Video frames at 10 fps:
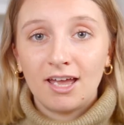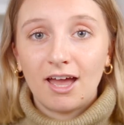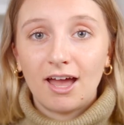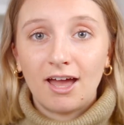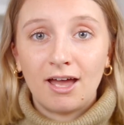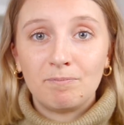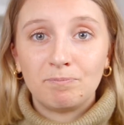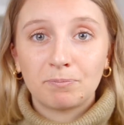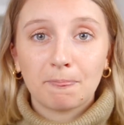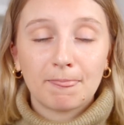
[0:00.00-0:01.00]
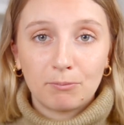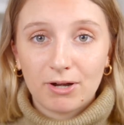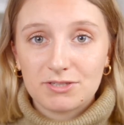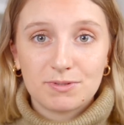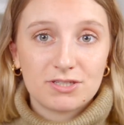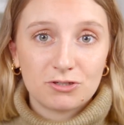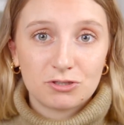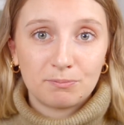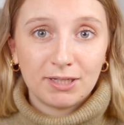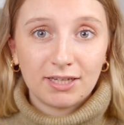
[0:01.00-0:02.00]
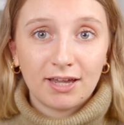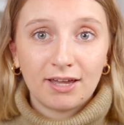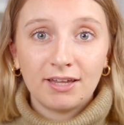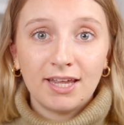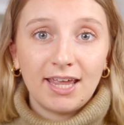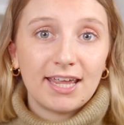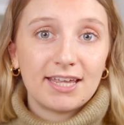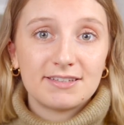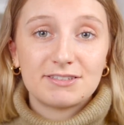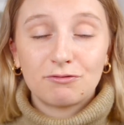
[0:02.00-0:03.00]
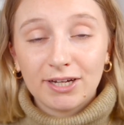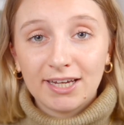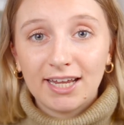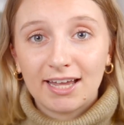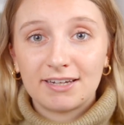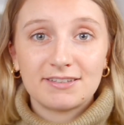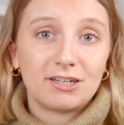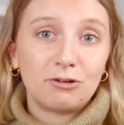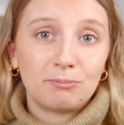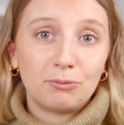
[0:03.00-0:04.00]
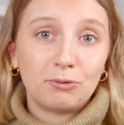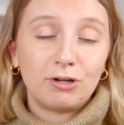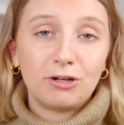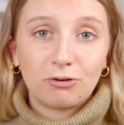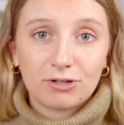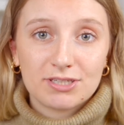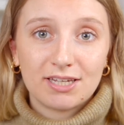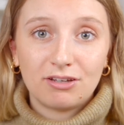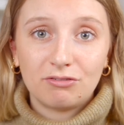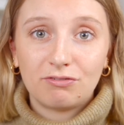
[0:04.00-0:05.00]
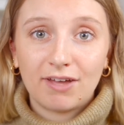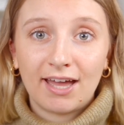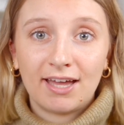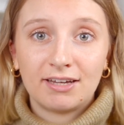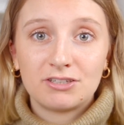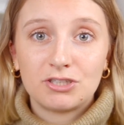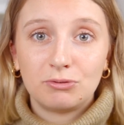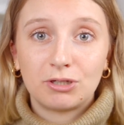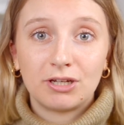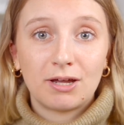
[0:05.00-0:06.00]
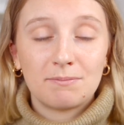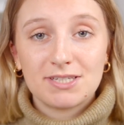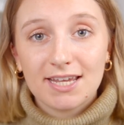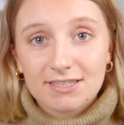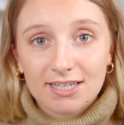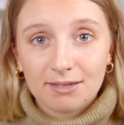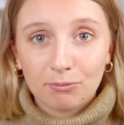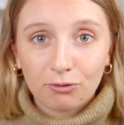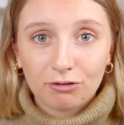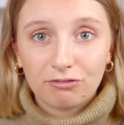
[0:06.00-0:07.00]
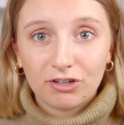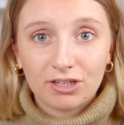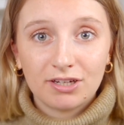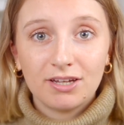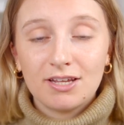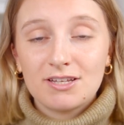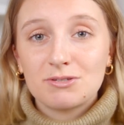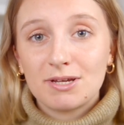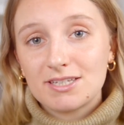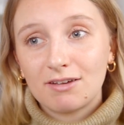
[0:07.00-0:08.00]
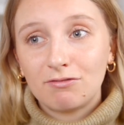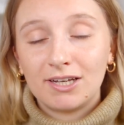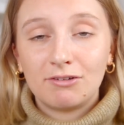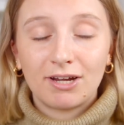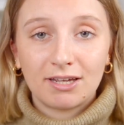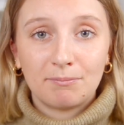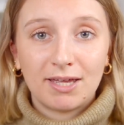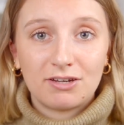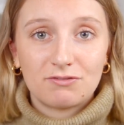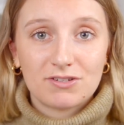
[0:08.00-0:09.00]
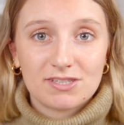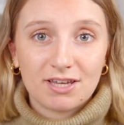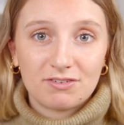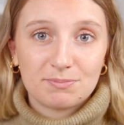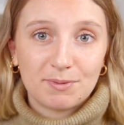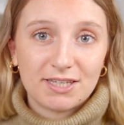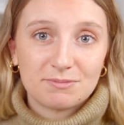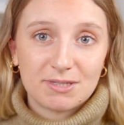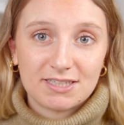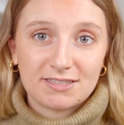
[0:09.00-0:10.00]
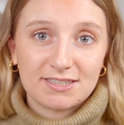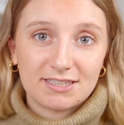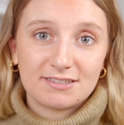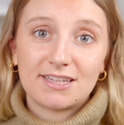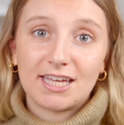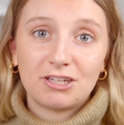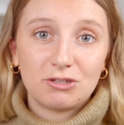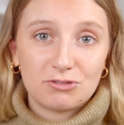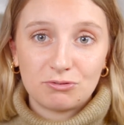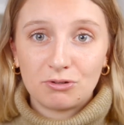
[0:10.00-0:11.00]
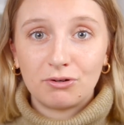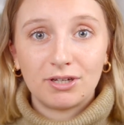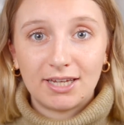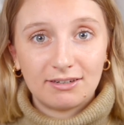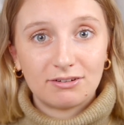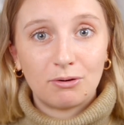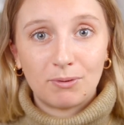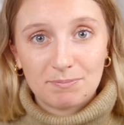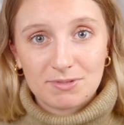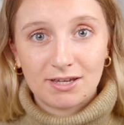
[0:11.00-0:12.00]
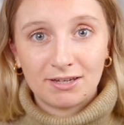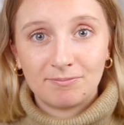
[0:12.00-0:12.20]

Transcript: Whereas with social media, it's free and it's a lot more lucrative and you can update it more often. So I definitely recommend for service-based businesses that you do not need a website.